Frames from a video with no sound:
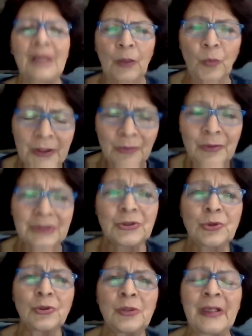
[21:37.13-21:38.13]
We'll
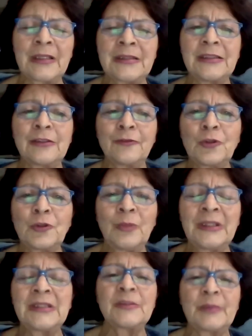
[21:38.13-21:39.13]
talk about it in a few
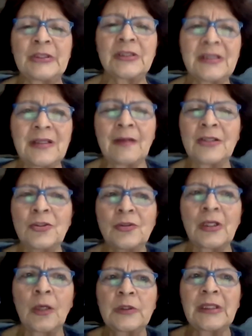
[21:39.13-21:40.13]
minutes, but just so that you
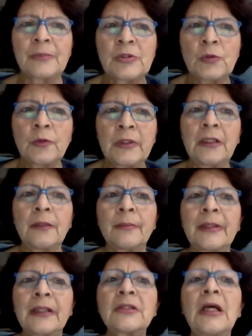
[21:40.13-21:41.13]
know what I'm talking
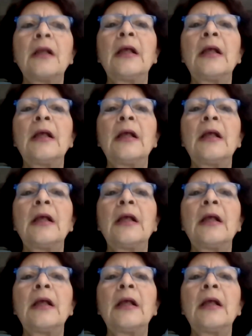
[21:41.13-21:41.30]
about,